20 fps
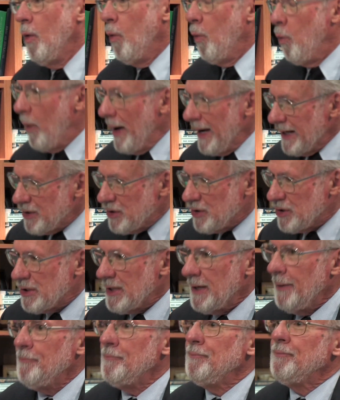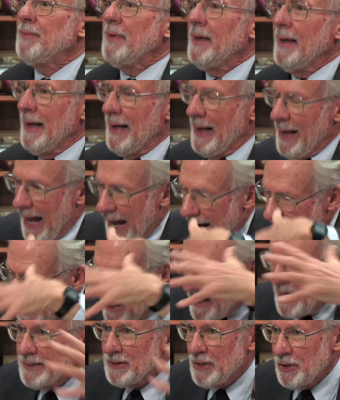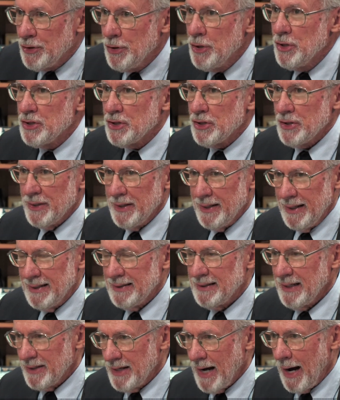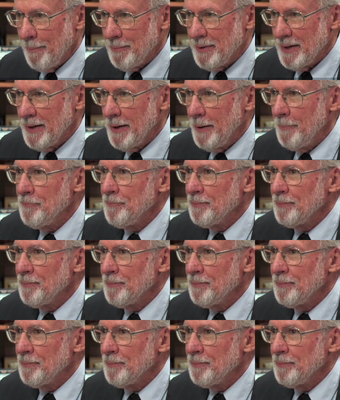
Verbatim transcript: which, any constitution is adopted,